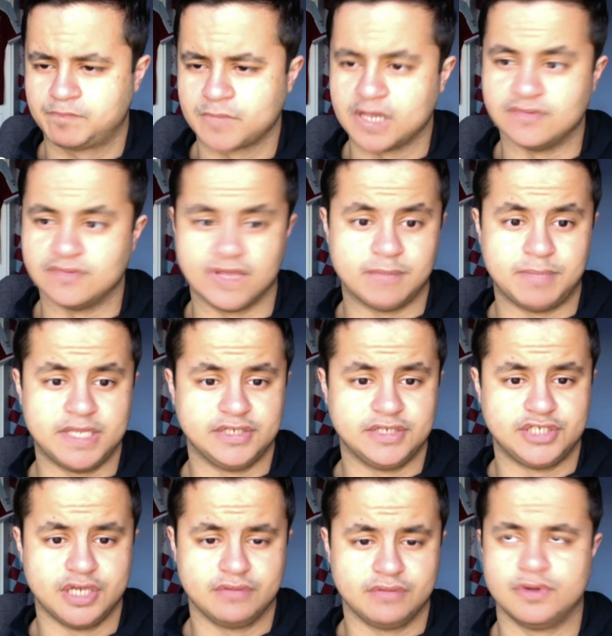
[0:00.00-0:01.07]
They beat
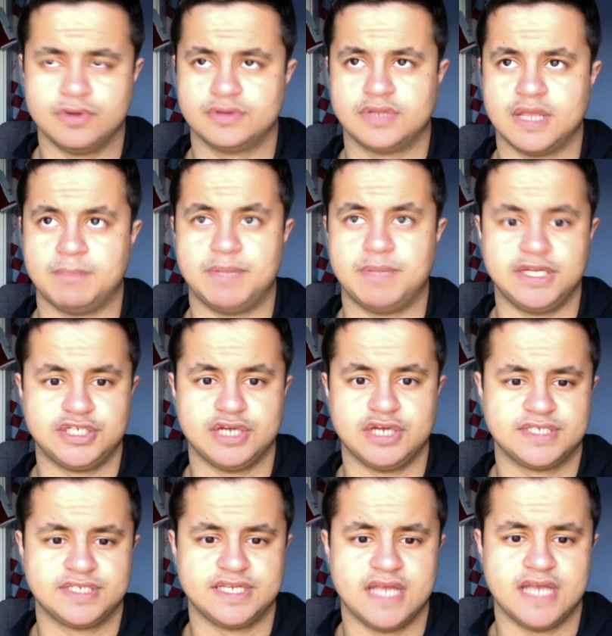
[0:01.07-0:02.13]

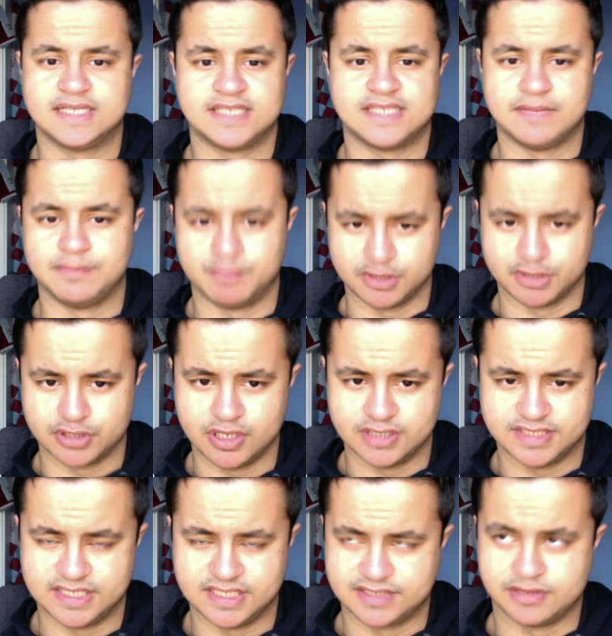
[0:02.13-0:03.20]
Chelsea at Stamford Bridge last season,